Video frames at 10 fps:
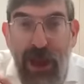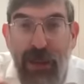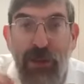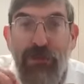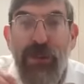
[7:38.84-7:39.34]
I
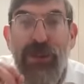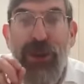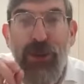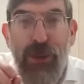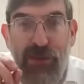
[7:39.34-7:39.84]
love the
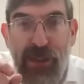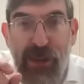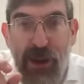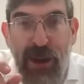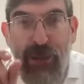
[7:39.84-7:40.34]
diukim of the
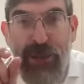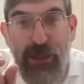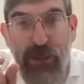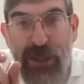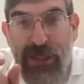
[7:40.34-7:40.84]
Gemara, how
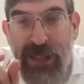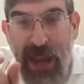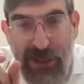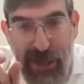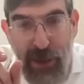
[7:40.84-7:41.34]
it's so
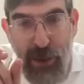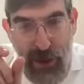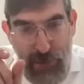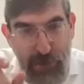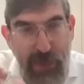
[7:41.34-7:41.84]
exact they
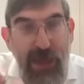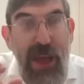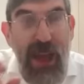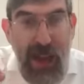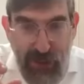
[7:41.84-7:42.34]
are.
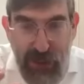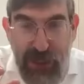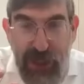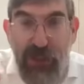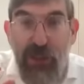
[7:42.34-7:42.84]
Had you
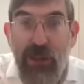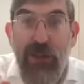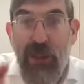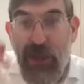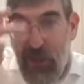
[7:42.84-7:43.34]
said the
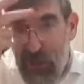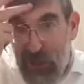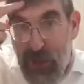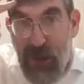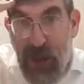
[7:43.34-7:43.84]
halacha
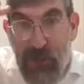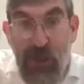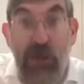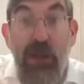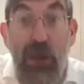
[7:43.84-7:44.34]
is like
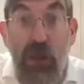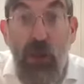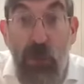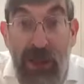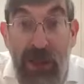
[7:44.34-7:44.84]
Rabba, it
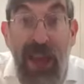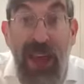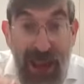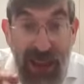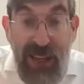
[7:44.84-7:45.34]
would mean
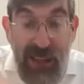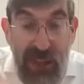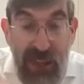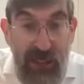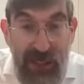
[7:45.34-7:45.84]

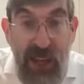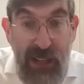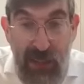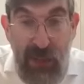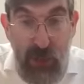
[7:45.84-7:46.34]
anything does
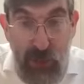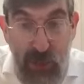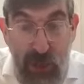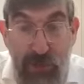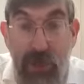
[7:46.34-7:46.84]
not need a
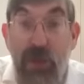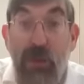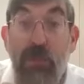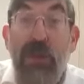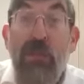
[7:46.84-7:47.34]
shuma.
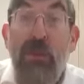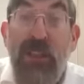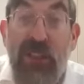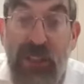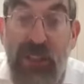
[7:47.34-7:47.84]
But
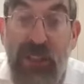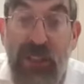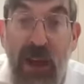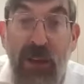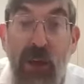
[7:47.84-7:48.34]
when you
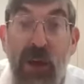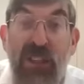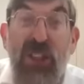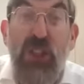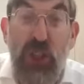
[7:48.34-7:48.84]
said the halacha
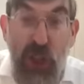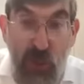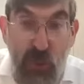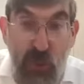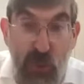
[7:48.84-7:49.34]
is
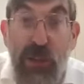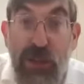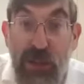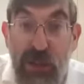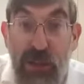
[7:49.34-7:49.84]
shiroi
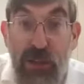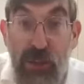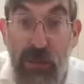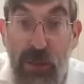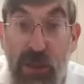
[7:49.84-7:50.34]
doesn't need a
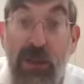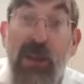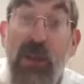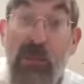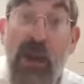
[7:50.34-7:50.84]
shuma,
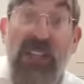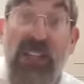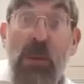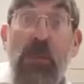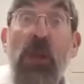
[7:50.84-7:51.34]

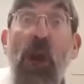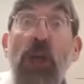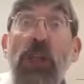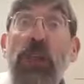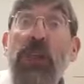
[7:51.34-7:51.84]
mashma, but
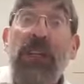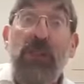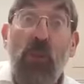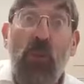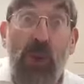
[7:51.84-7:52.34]
other
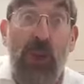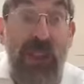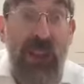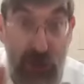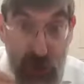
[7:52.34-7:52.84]
things would
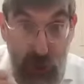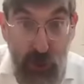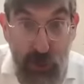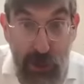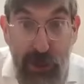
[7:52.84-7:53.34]
need a
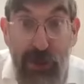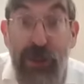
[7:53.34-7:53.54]
shuma.